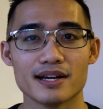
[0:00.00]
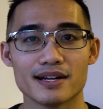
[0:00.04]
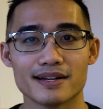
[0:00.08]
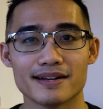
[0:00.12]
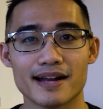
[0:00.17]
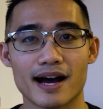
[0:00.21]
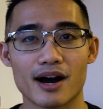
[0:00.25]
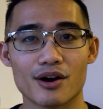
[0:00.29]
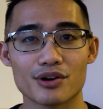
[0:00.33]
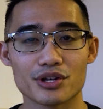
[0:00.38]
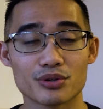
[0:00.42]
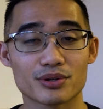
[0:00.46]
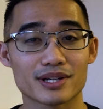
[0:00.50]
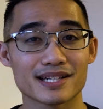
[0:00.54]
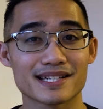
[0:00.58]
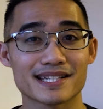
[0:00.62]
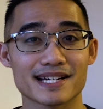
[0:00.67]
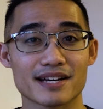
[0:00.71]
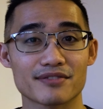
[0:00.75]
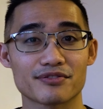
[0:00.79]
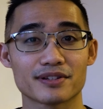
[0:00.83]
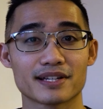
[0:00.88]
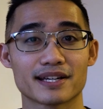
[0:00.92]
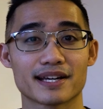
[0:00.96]
Now, you can
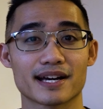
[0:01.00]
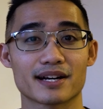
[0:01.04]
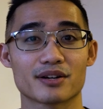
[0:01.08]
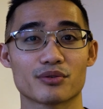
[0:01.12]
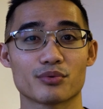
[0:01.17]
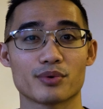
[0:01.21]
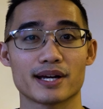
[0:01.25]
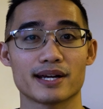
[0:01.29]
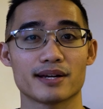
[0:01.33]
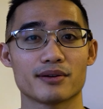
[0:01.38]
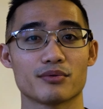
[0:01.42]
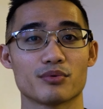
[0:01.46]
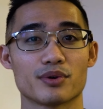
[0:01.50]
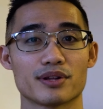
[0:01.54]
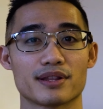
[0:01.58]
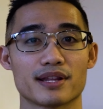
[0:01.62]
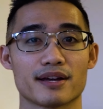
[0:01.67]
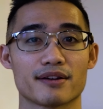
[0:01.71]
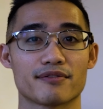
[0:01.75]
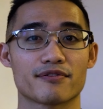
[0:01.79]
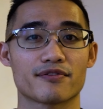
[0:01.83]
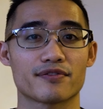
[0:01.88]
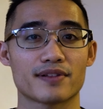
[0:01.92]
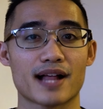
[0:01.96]
definitely get away with
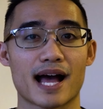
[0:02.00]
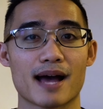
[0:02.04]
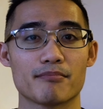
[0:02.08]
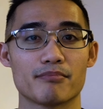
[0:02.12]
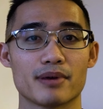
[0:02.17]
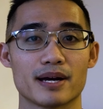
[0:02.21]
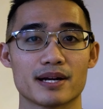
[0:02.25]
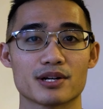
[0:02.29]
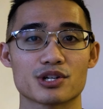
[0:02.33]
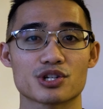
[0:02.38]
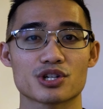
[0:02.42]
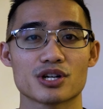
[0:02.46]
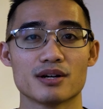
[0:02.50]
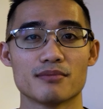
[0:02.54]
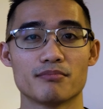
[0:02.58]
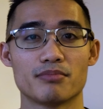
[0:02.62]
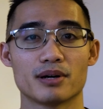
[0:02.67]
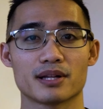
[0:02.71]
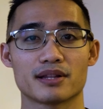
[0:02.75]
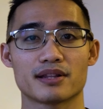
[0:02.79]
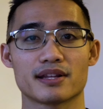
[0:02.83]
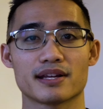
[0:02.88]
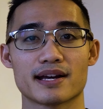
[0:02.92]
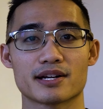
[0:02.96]
a flat bench,
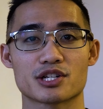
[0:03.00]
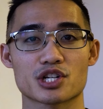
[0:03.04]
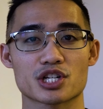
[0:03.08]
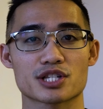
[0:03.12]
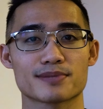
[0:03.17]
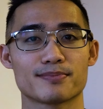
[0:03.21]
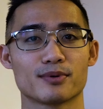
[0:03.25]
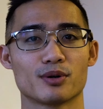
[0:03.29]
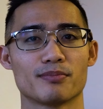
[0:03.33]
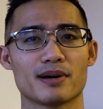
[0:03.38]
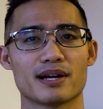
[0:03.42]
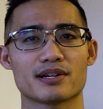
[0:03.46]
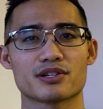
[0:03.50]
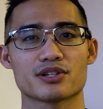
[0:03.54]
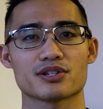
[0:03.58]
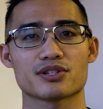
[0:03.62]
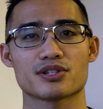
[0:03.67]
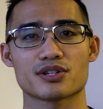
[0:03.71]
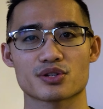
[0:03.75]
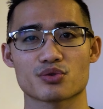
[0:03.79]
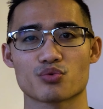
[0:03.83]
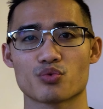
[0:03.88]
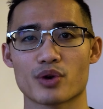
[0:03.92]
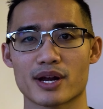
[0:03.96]
but the adjustable bench is
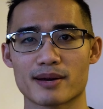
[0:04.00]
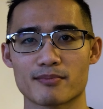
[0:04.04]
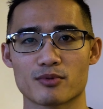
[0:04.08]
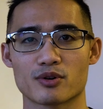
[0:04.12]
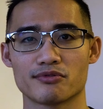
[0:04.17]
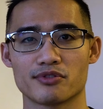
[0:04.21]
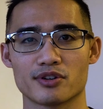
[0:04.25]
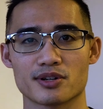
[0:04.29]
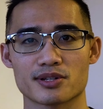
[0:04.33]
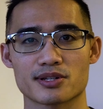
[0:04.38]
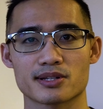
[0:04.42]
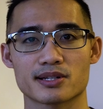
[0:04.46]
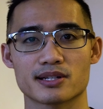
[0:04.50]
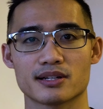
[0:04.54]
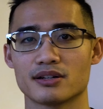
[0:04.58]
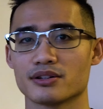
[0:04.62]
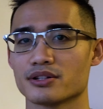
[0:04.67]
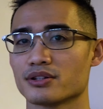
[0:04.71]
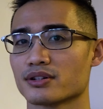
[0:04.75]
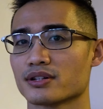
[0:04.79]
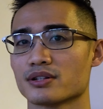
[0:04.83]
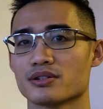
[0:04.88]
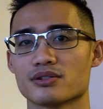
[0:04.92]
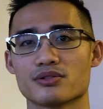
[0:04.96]
just way more
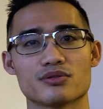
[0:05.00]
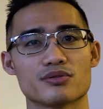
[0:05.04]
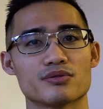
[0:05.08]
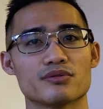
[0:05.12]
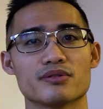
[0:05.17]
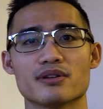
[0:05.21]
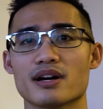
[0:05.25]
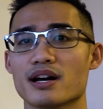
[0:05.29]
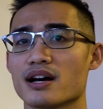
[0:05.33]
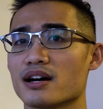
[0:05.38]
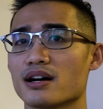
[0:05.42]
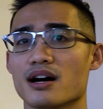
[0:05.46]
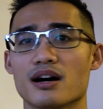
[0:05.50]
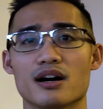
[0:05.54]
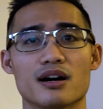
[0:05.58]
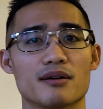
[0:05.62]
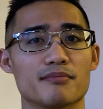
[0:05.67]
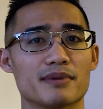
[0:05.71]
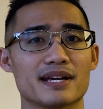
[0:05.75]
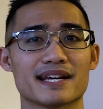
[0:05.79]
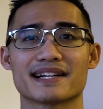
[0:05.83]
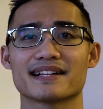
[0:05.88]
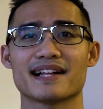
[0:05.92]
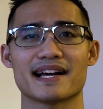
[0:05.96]
versatile. You can do
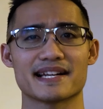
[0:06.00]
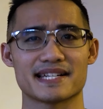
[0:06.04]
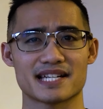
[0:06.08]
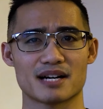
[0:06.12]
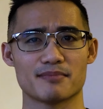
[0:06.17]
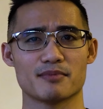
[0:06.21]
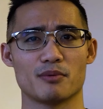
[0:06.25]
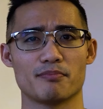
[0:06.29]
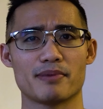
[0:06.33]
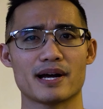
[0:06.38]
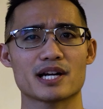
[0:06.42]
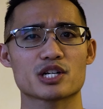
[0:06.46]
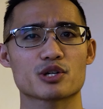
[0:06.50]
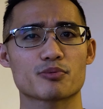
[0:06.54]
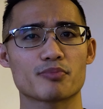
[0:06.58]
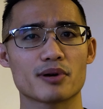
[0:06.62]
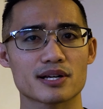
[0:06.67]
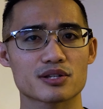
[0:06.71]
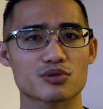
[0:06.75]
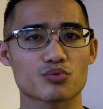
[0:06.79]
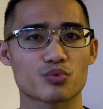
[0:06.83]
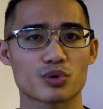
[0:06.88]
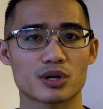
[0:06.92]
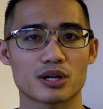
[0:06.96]
incline dumbbell bench
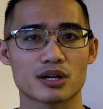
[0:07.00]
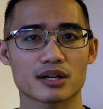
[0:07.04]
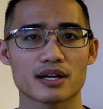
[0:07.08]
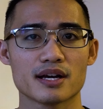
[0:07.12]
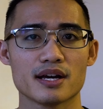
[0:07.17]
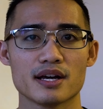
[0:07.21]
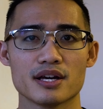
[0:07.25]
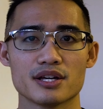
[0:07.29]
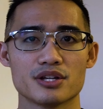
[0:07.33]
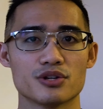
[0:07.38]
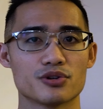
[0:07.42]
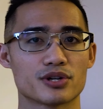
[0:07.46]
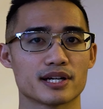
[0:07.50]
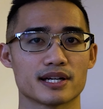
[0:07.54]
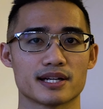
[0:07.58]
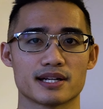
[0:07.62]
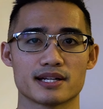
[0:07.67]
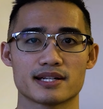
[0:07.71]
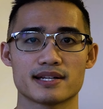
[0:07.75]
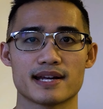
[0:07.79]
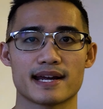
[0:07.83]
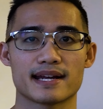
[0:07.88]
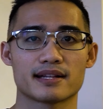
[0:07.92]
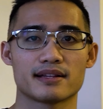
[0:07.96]
press work, you
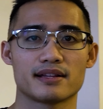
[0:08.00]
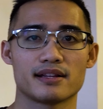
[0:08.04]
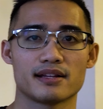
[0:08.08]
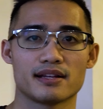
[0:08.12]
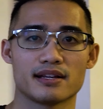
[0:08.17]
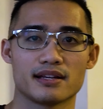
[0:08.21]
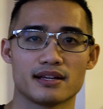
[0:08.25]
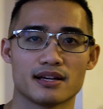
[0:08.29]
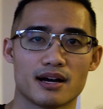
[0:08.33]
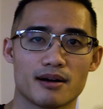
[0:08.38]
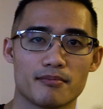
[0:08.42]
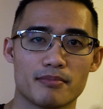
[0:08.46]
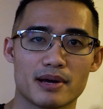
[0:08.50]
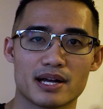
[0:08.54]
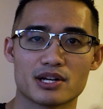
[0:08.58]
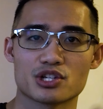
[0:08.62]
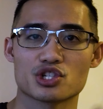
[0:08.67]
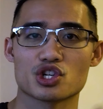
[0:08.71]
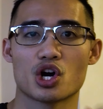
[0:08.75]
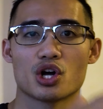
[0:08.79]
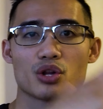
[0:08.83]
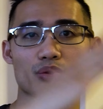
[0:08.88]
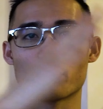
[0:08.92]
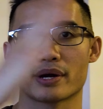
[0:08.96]
can take the
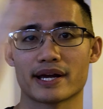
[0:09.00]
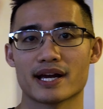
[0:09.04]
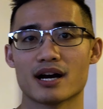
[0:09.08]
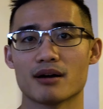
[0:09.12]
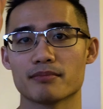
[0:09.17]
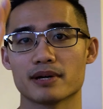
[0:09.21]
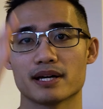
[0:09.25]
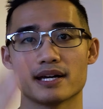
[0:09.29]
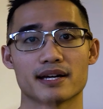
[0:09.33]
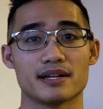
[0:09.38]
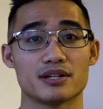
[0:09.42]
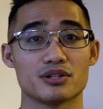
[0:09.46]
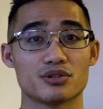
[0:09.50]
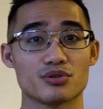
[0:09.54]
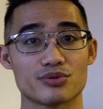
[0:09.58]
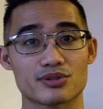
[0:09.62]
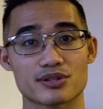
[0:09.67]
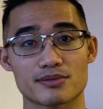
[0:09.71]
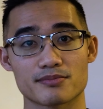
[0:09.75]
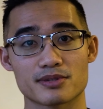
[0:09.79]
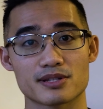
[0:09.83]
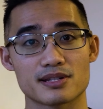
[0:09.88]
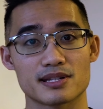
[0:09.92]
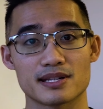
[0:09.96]
bench all the way up and do
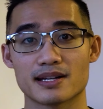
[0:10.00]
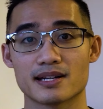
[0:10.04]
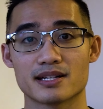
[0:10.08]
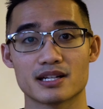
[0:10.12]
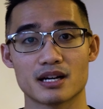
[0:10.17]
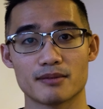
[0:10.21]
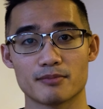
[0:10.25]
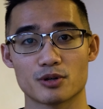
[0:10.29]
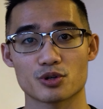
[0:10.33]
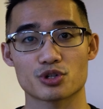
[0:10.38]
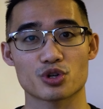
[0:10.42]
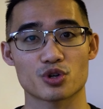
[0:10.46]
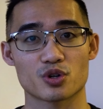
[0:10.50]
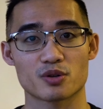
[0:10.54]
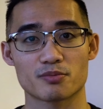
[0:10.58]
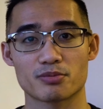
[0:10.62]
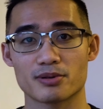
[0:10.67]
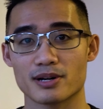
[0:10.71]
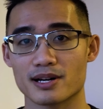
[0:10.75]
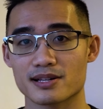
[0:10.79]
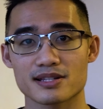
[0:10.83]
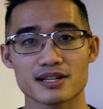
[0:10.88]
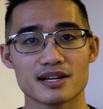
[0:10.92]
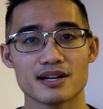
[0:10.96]
some seated dumbbell shoulder
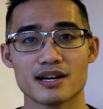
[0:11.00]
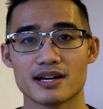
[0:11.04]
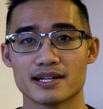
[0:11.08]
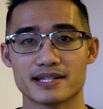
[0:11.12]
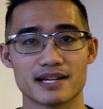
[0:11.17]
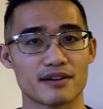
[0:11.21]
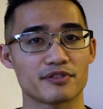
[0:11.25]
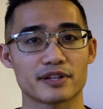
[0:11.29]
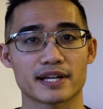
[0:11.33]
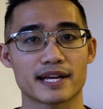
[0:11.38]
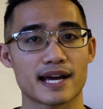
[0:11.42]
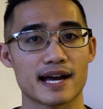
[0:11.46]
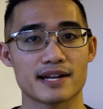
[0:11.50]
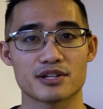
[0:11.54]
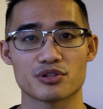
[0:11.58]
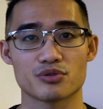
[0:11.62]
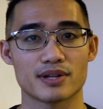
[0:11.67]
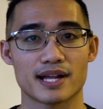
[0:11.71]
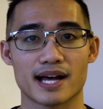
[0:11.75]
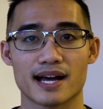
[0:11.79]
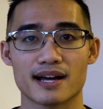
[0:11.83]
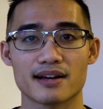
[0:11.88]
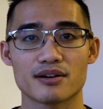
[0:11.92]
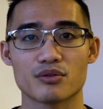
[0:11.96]
press. Definitely can't
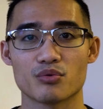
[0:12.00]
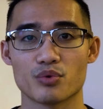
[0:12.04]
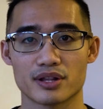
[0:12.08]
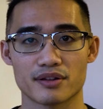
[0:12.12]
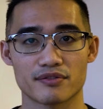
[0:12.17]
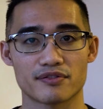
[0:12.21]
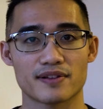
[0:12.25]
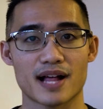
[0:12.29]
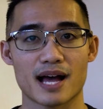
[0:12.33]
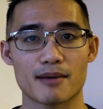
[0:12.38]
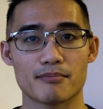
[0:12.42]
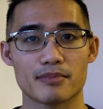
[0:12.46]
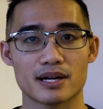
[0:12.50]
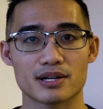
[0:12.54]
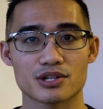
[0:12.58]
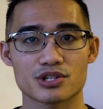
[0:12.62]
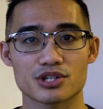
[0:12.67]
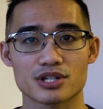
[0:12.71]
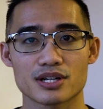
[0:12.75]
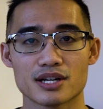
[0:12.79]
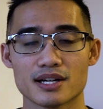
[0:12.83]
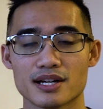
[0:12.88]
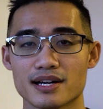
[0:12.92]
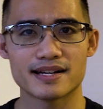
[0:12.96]
do that with a flat
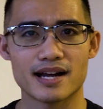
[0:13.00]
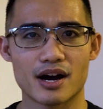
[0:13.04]
bench.